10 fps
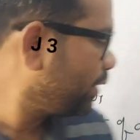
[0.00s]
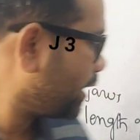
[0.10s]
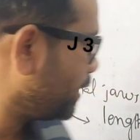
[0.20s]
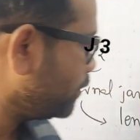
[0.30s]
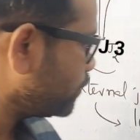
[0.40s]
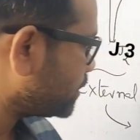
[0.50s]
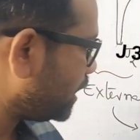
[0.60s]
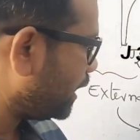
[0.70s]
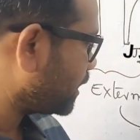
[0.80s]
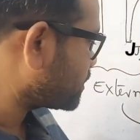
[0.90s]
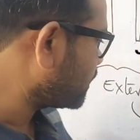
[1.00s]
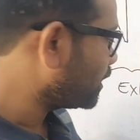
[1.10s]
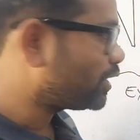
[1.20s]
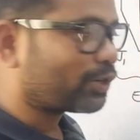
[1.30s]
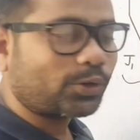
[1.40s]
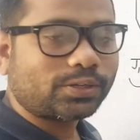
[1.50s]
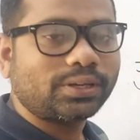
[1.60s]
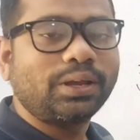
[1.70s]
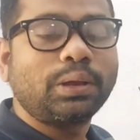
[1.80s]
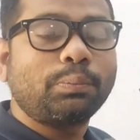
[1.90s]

we can use the external jaws.